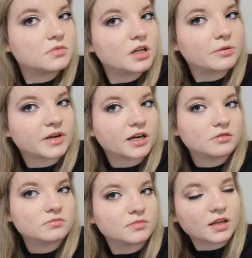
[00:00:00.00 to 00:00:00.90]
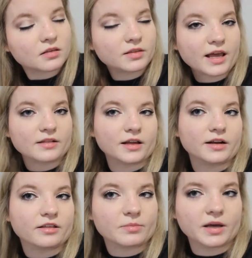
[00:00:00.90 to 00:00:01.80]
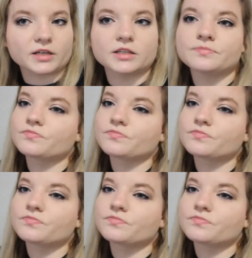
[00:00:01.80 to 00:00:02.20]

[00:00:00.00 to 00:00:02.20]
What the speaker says: There we go. That lighting's better.